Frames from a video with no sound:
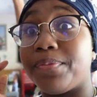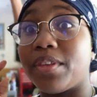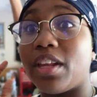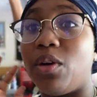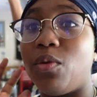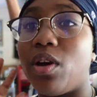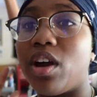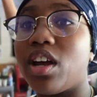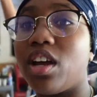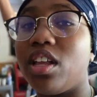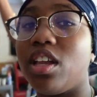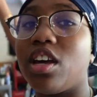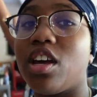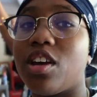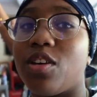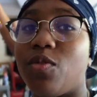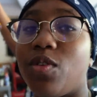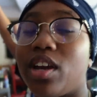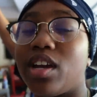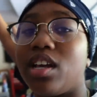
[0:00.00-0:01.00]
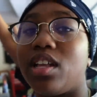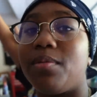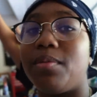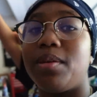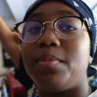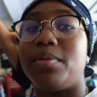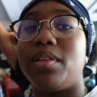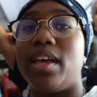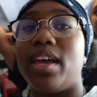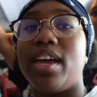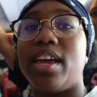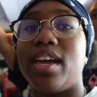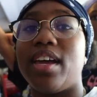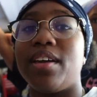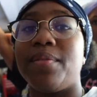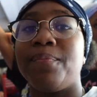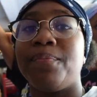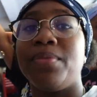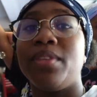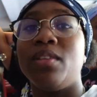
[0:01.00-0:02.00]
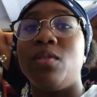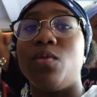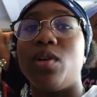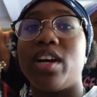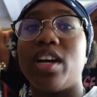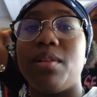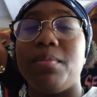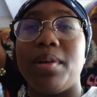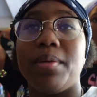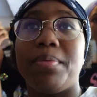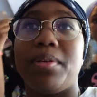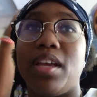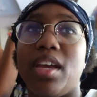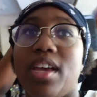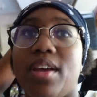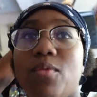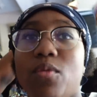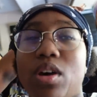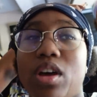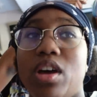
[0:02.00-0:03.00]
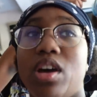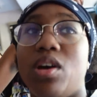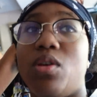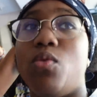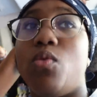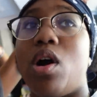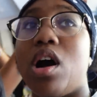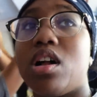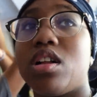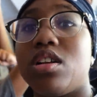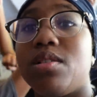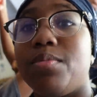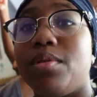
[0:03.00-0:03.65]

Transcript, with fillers: we're gonna be playing. We're gonna be playing with water